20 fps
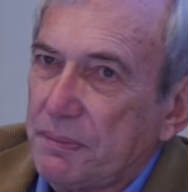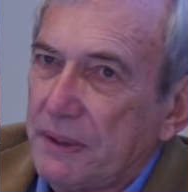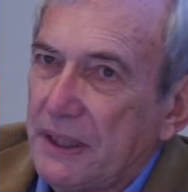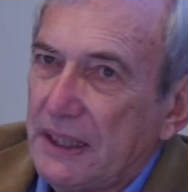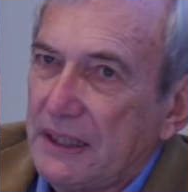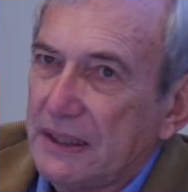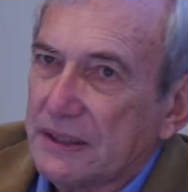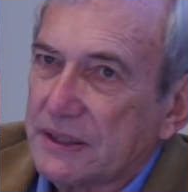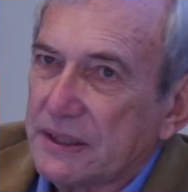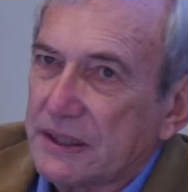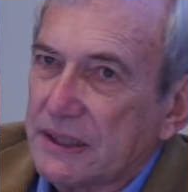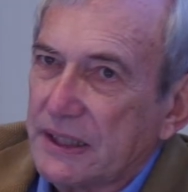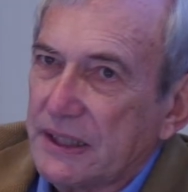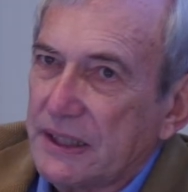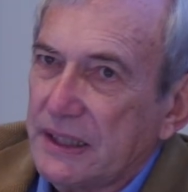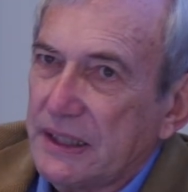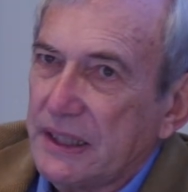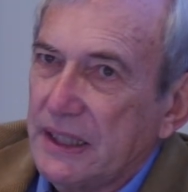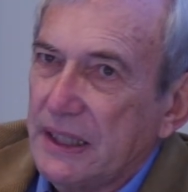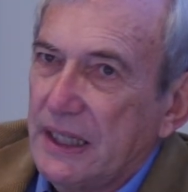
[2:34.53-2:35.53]

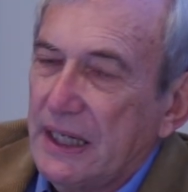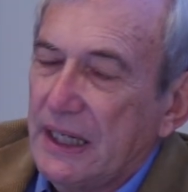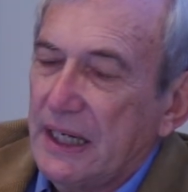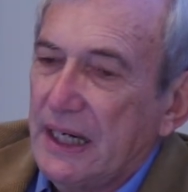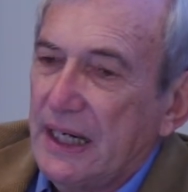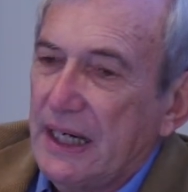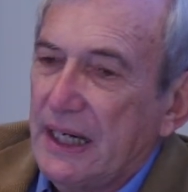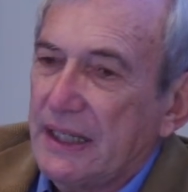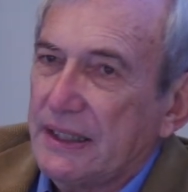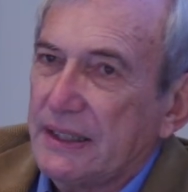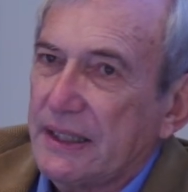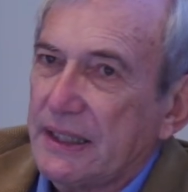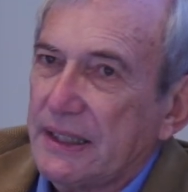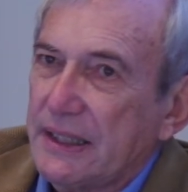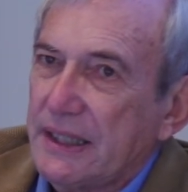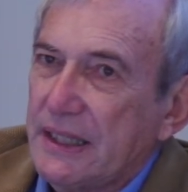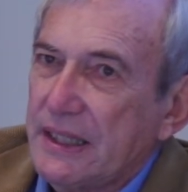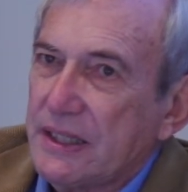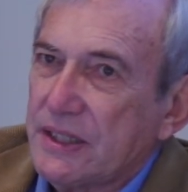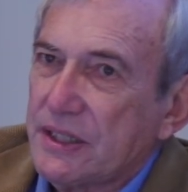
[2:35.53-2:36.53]
policy, and that
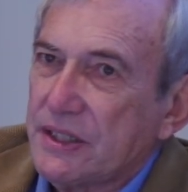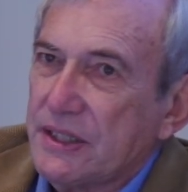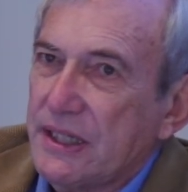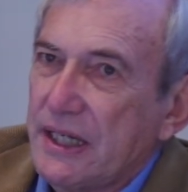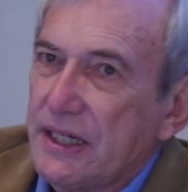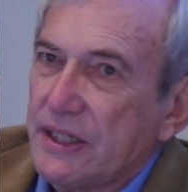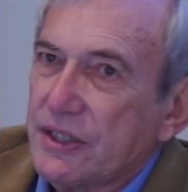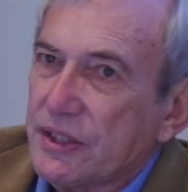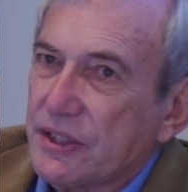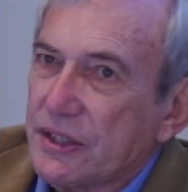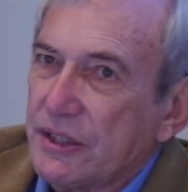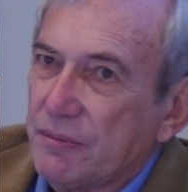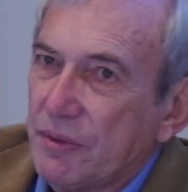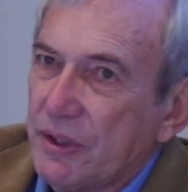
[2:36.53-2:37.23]
each nation,